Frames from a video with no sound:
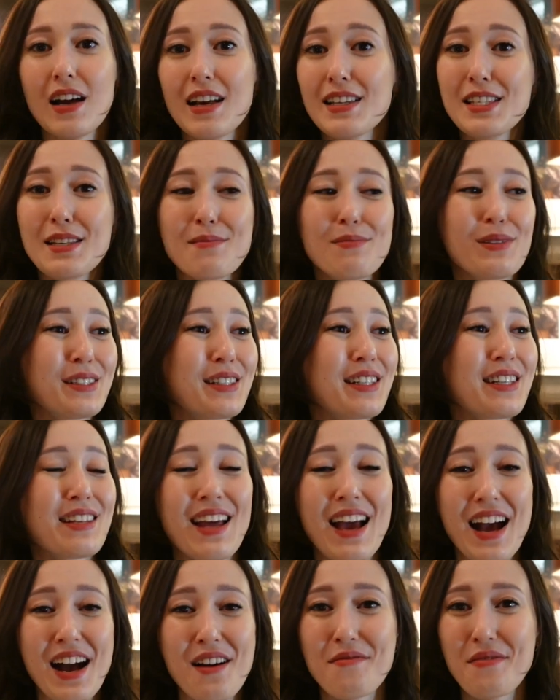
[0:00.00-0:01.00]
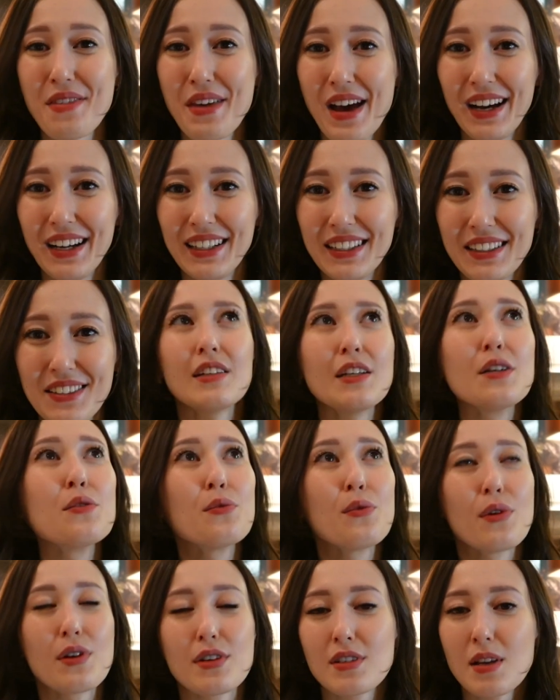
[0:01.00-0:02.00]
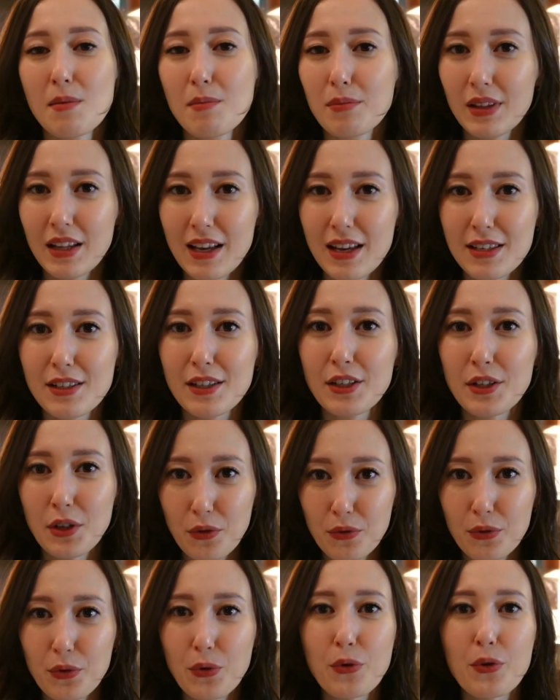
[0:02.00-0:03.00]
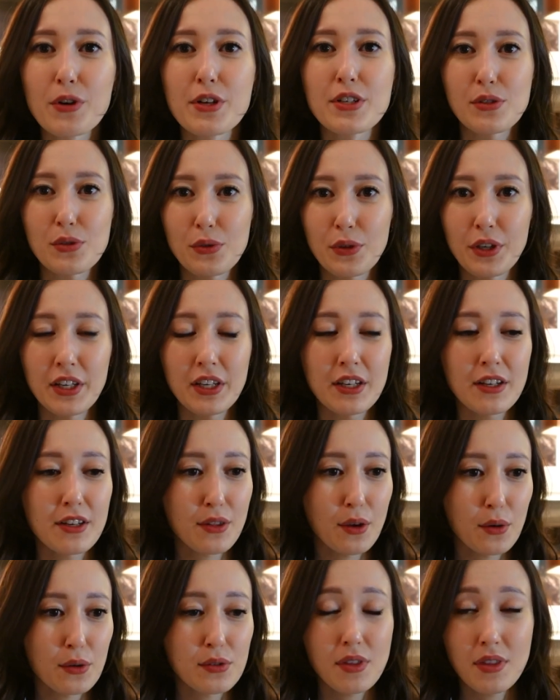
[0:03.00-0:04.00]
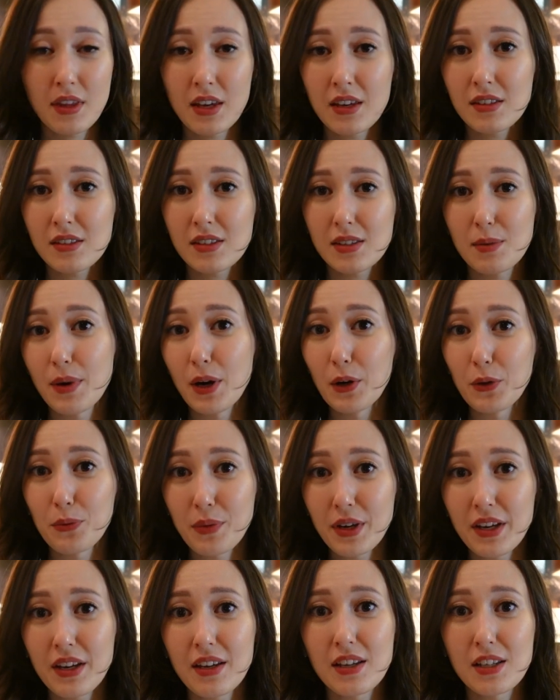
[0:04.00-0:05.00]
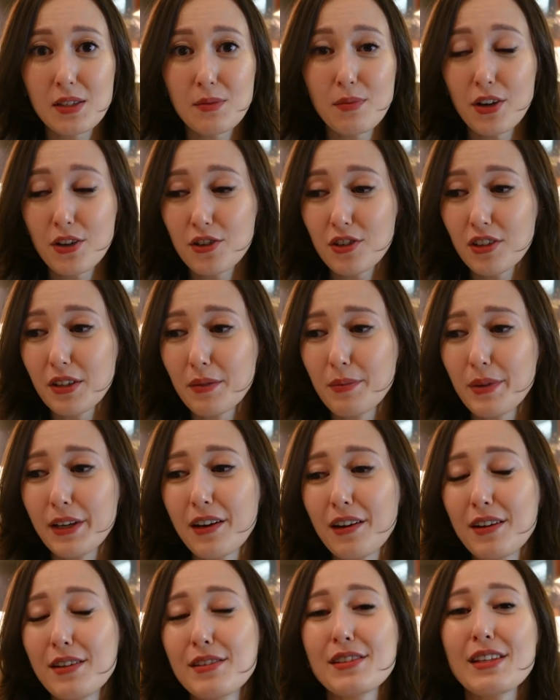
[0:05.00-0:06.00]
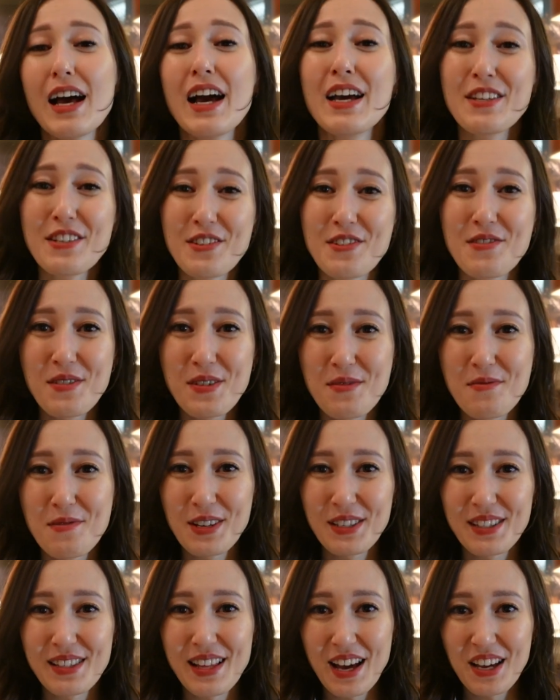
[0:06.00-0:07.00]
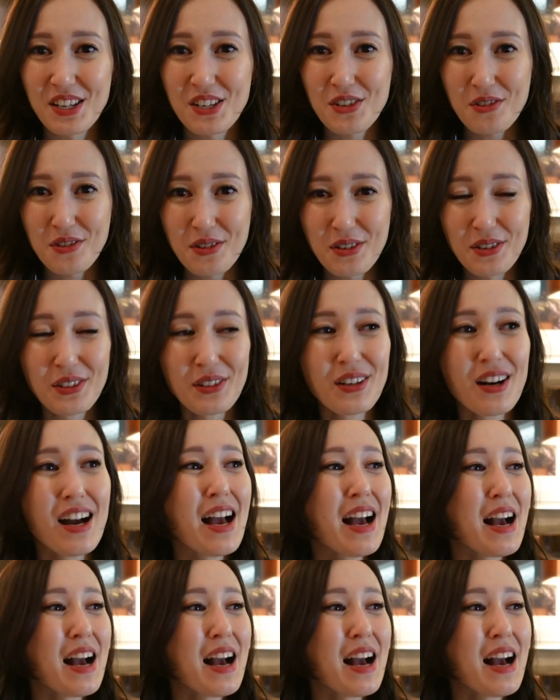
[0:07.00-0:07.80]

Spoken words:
I simply didn't have that. It was unpleasant, of course, to hear those things about me, especially because I knew it was not true.